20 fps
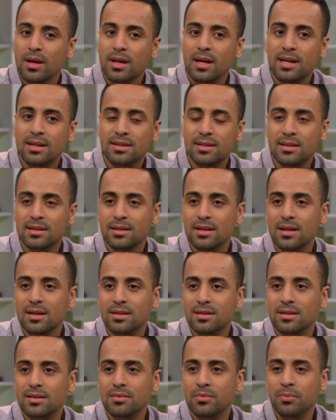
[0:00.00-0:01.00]
it's
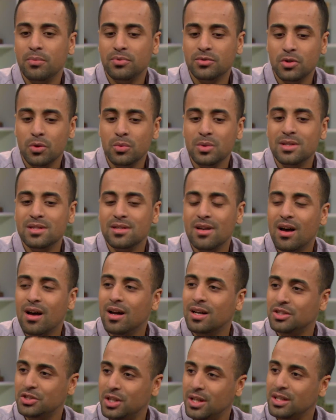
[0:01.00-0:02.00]
it's so we saw
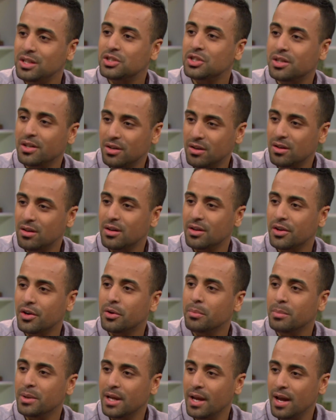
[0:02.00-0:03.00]
a change in her and her
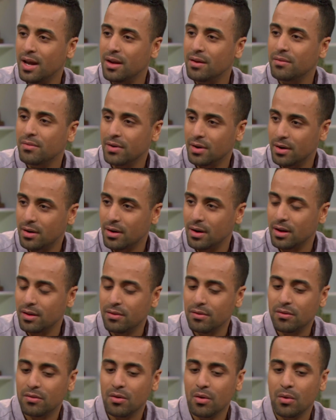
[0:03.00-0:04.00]
behavior mm. and
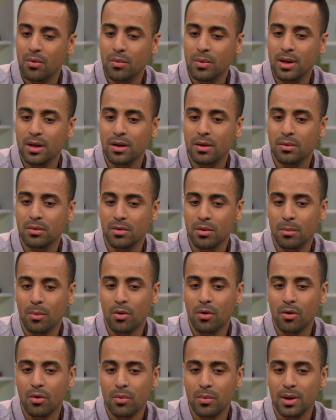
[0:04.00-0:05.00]
hmm. so we the
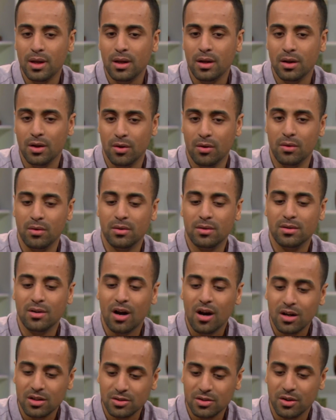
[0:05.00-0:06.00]
more we you know
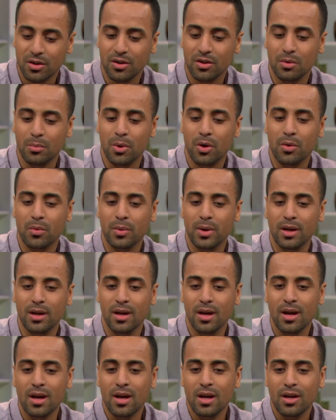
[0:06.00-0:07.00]
talk to her the more we
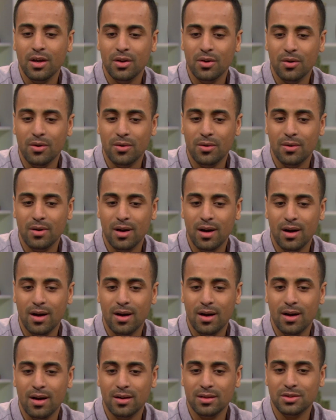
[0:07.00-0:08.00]
you know
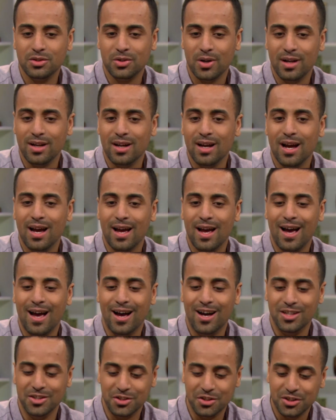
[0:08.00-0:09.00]
uh, trying to
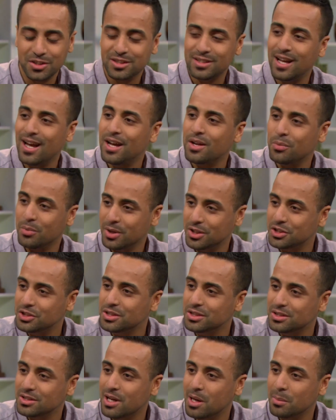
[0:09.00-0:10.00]
understand where
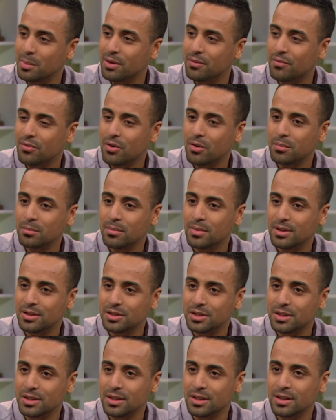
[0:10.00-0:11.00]
she's coming from
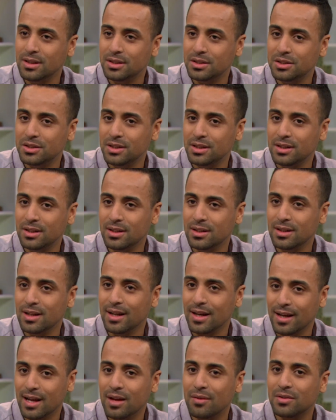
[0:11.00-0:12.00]
she she
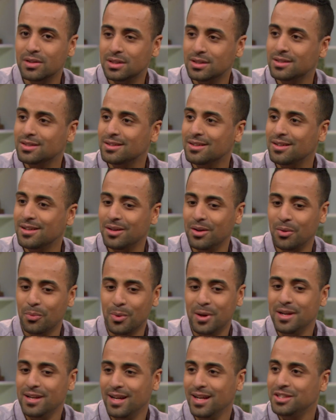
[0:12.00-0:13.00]
gave us
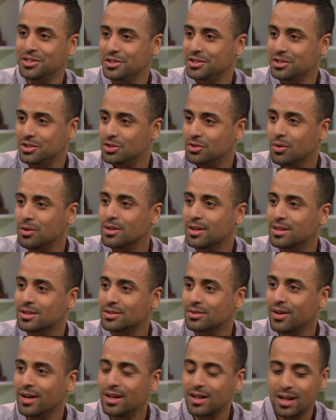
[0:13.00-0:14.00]
one day she just told
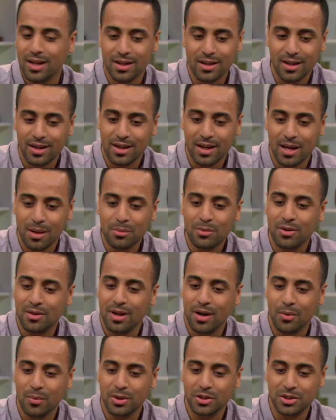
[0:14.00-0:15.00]
us, right? Like it came to
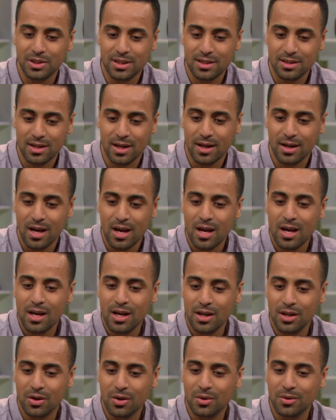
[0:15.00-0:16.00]
that where she said,
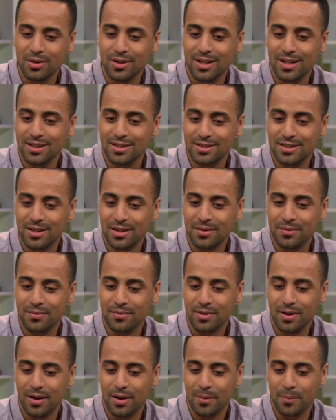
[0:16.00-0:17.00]
you know, instead of
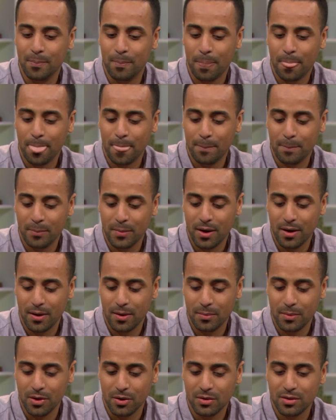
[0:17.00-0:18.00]
um,
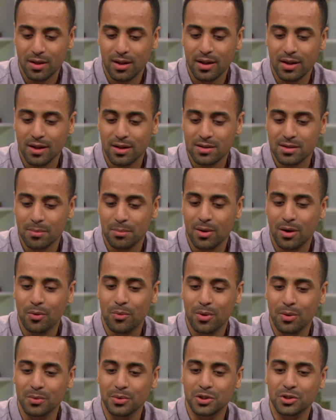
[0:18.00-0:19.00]
um, you know telling us about
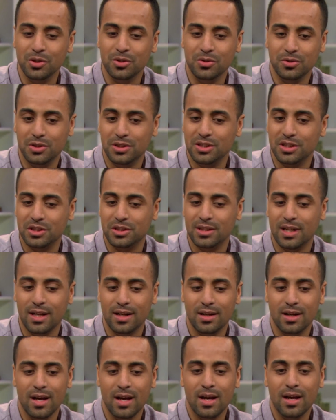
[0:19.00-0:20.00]
what we should do, she just
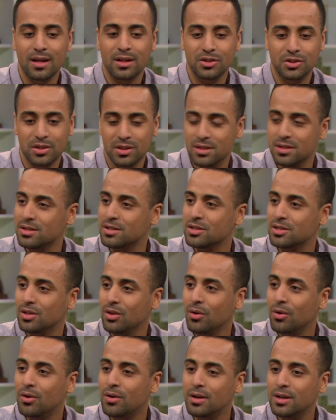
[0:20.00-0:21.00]
said, Jesus is
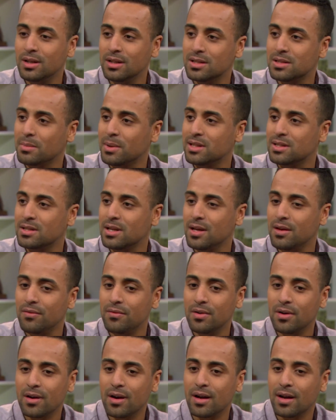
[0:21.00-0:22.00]
Lord, He is my
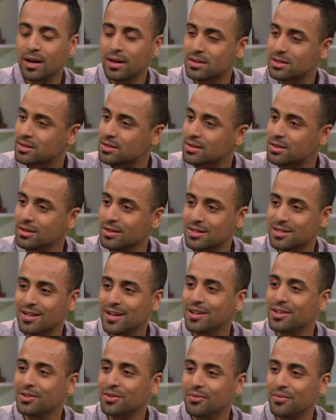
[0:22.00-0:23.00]
Savior, and I
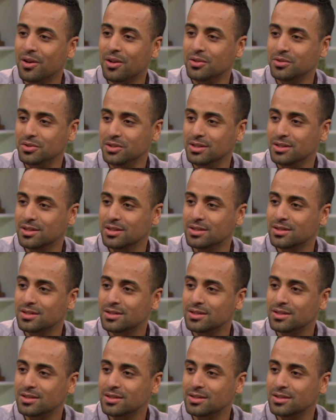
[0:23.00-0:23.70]
decided to follow Jesus.